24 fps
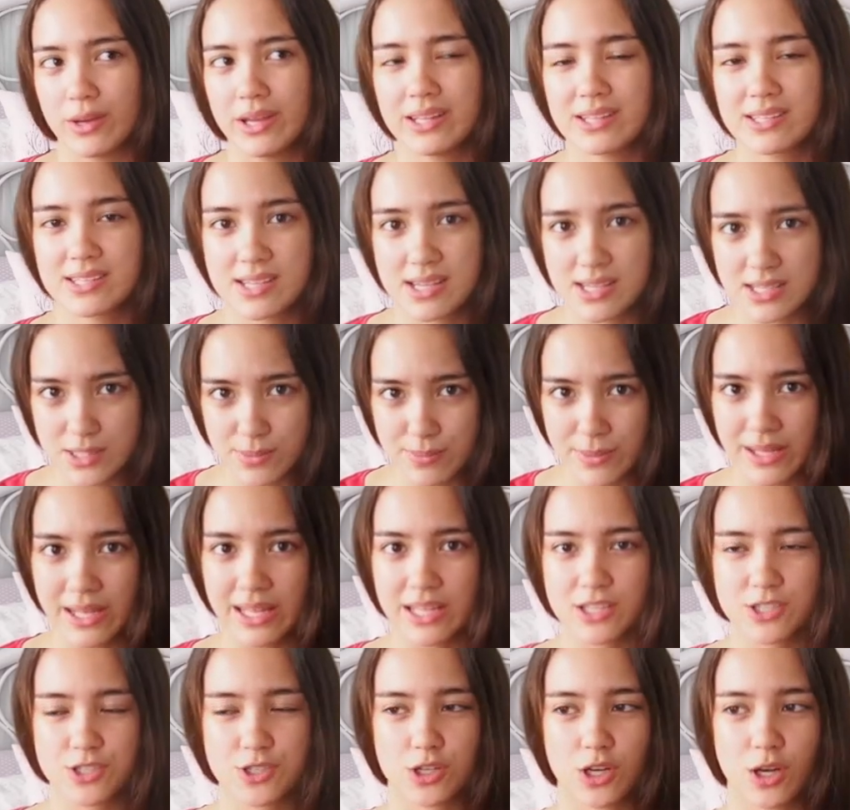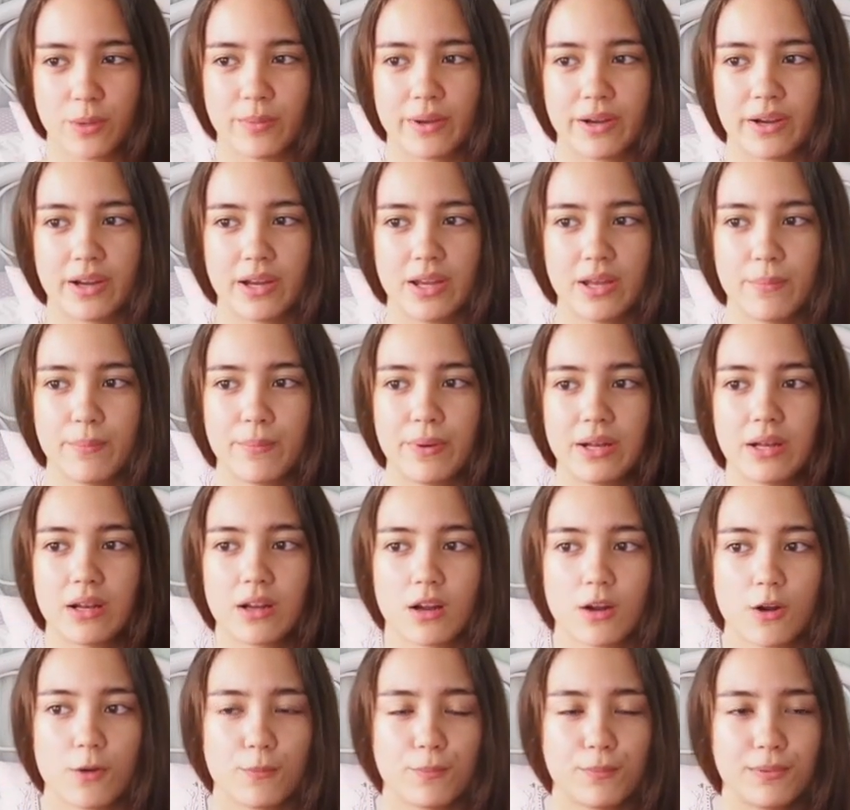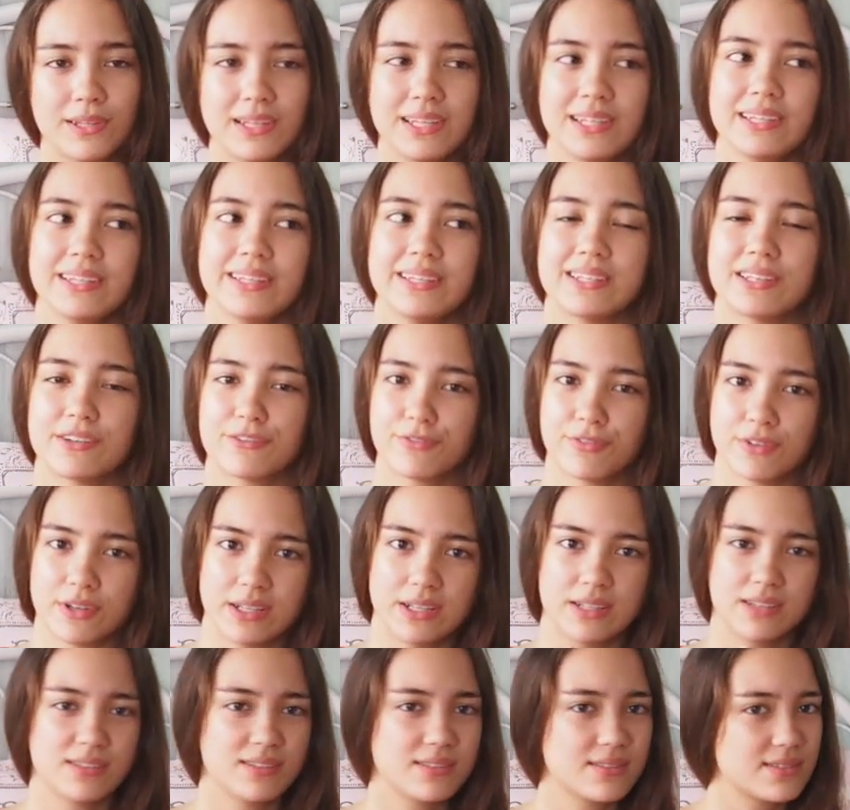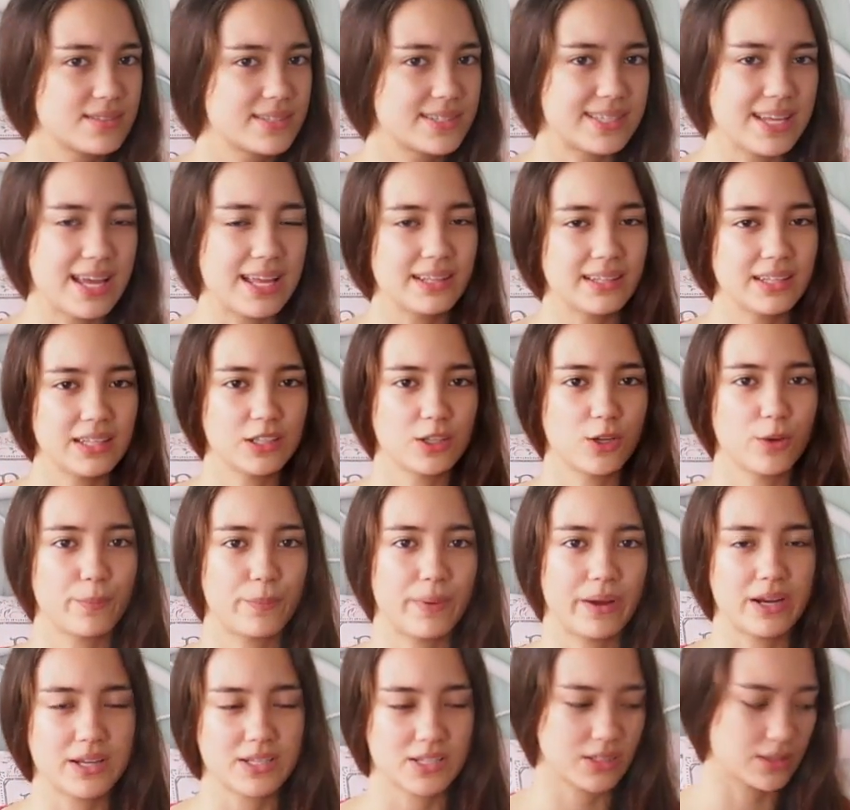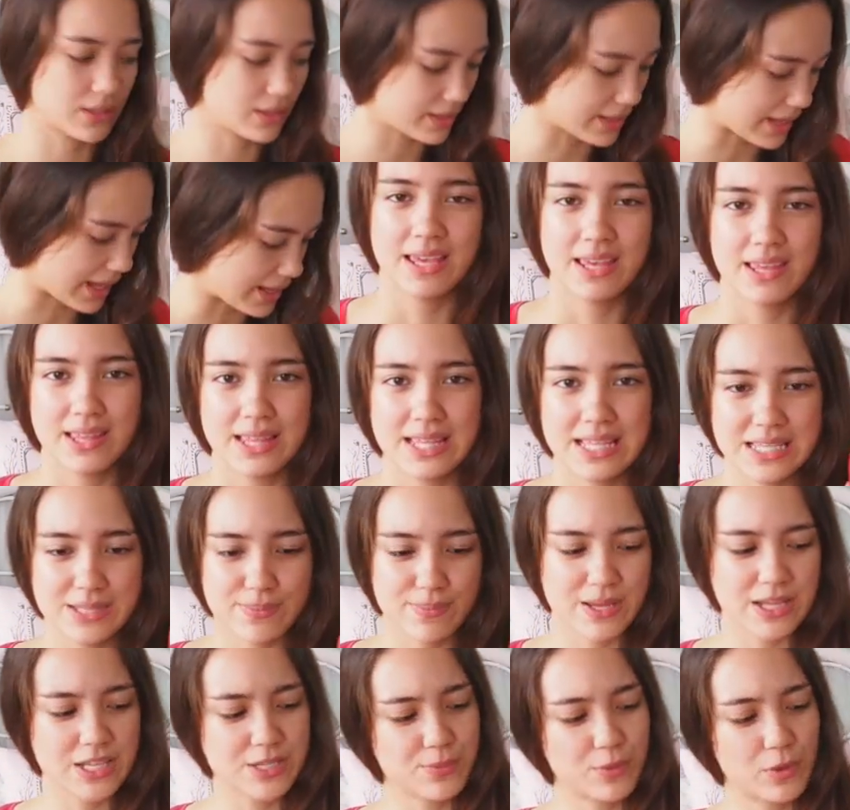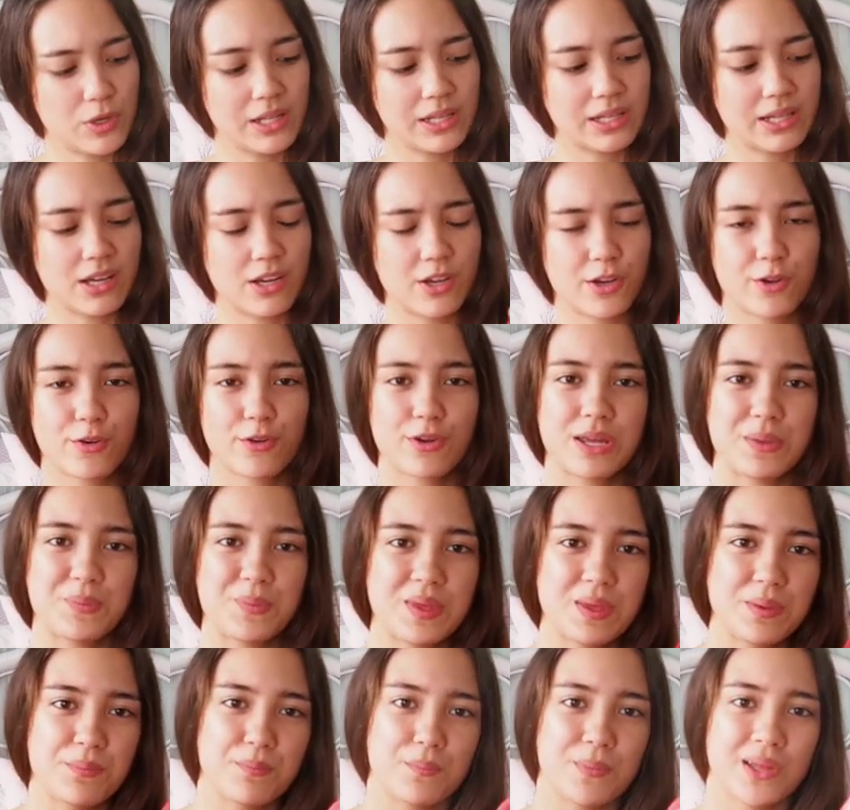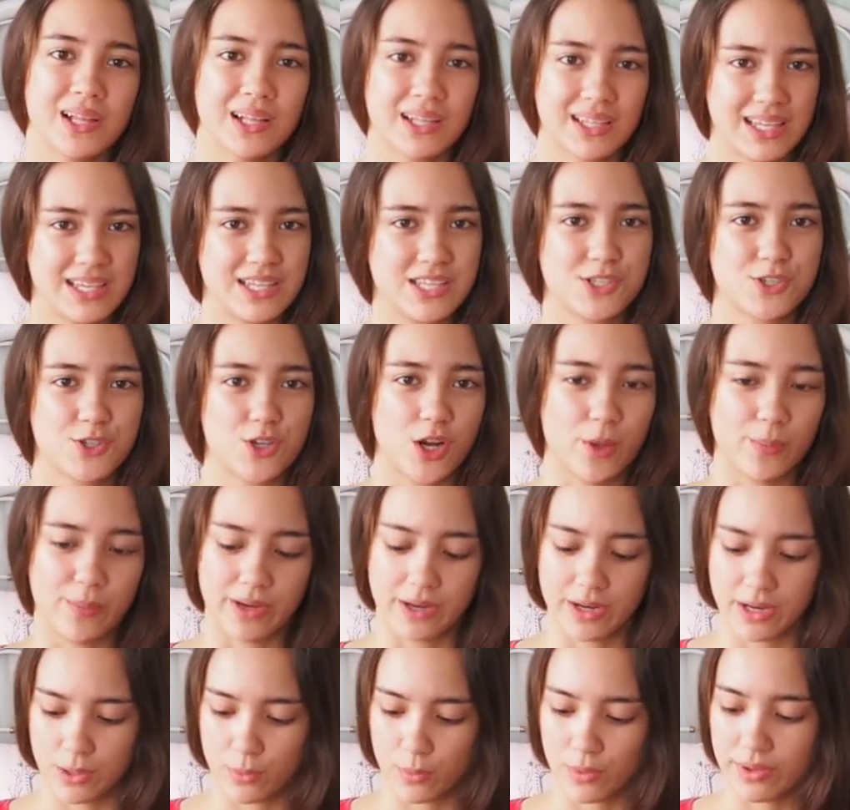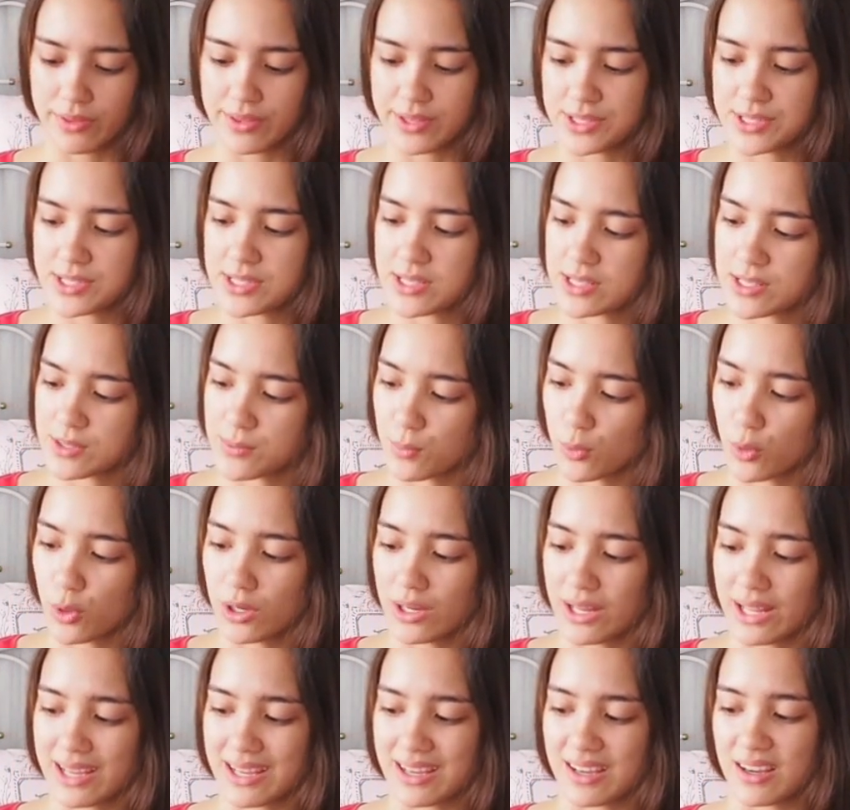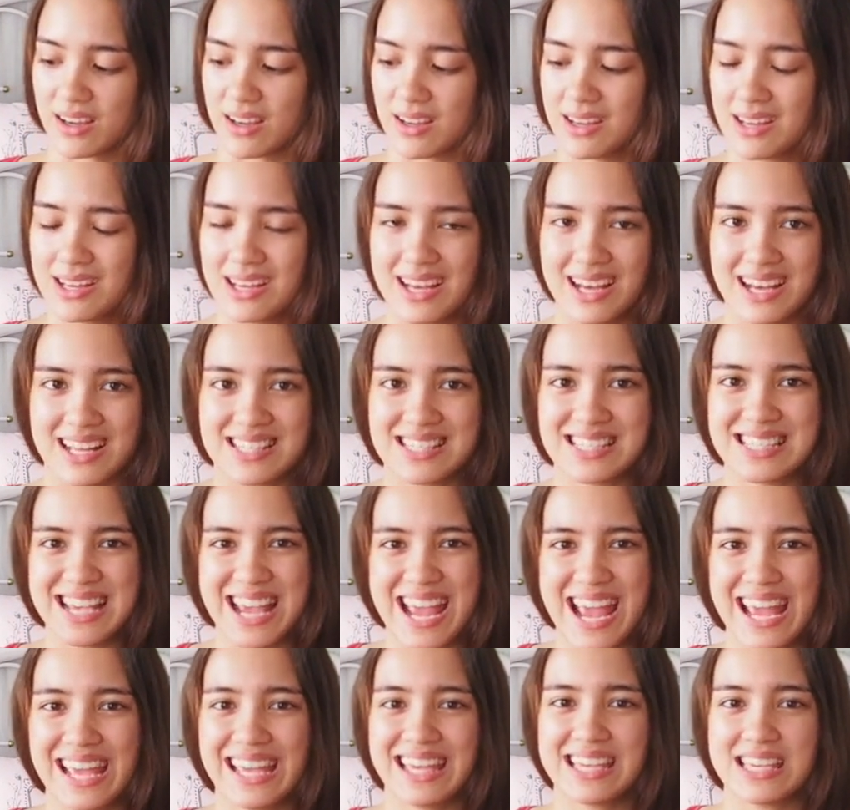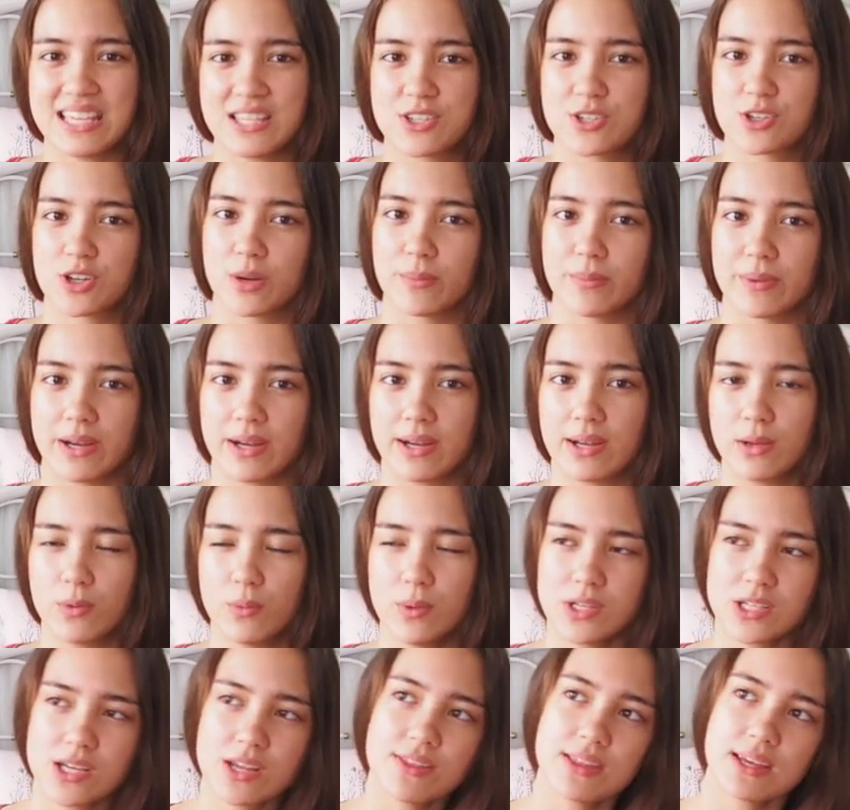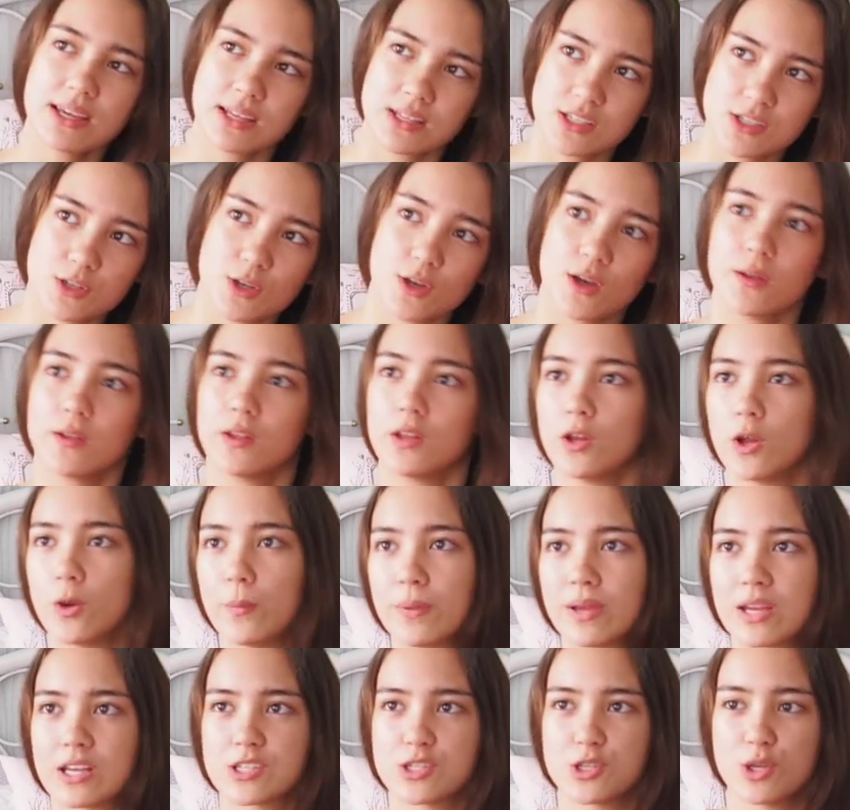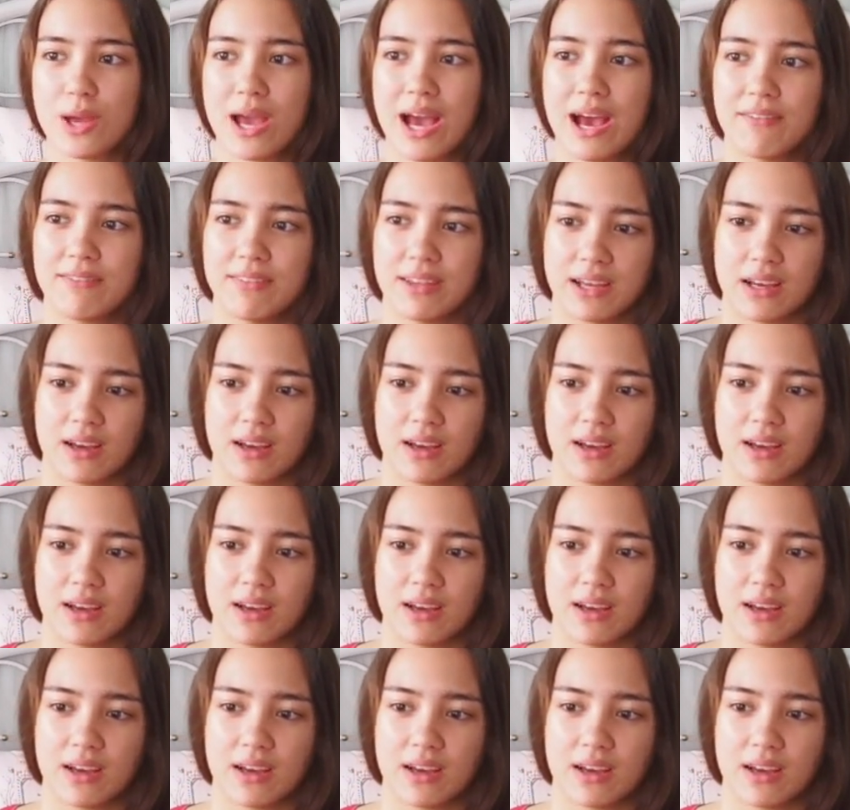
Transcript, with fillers: It does smell like strawberry, but a completely different scent in comparison to that. This smells more like a creamy, milky strawberry, while this is more like a tangy strawberry, which I think is good, you know, because you have like